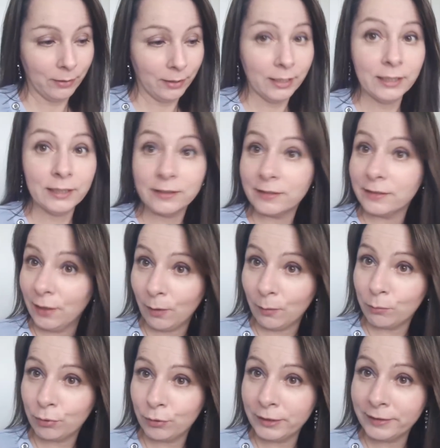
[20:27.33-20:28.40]
And it's
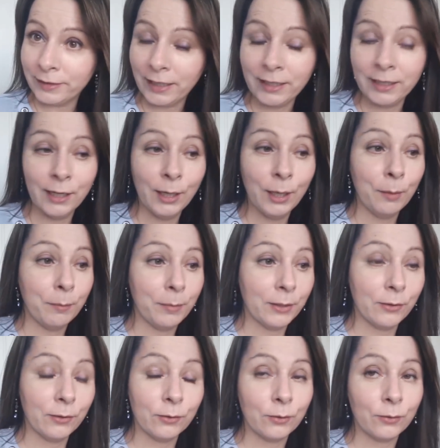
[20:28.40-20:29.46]
not pretty
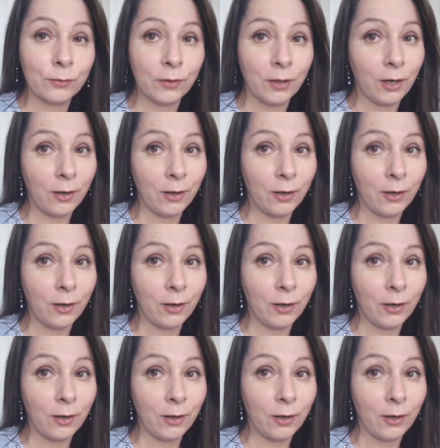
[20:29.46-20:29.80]
because